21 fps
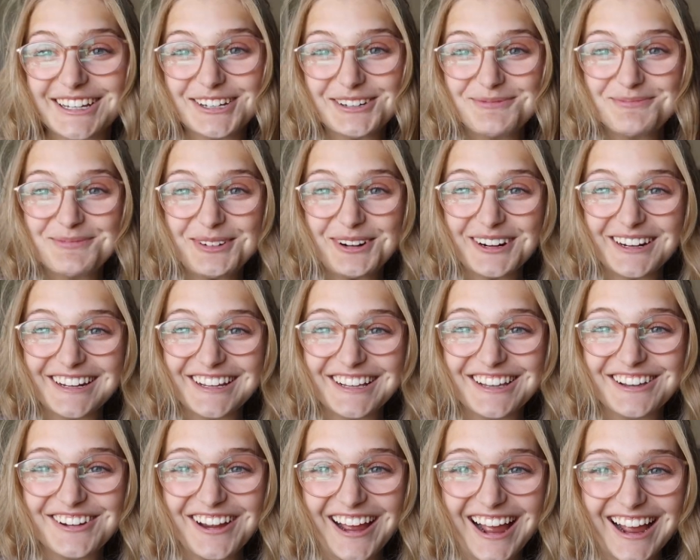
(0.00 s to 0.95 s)
Good
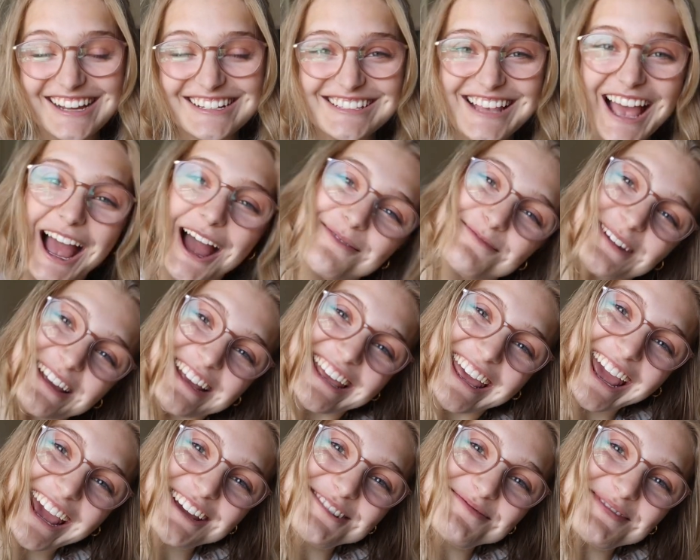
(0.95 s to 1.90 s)
morning, you guys. Happy
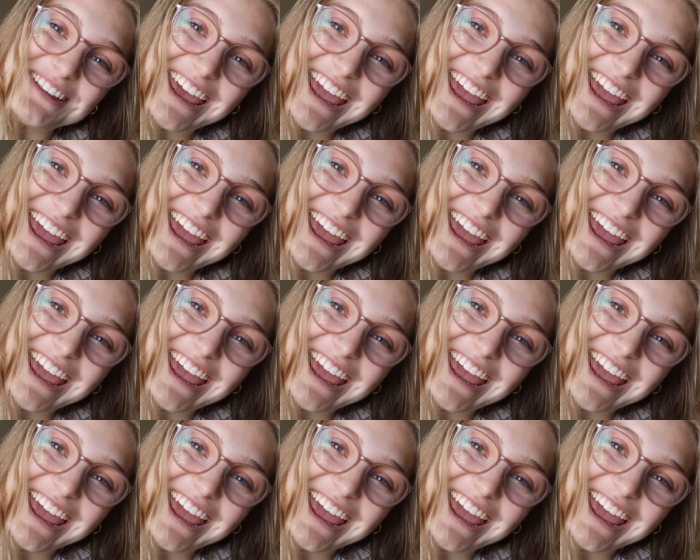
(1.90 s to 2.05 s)
game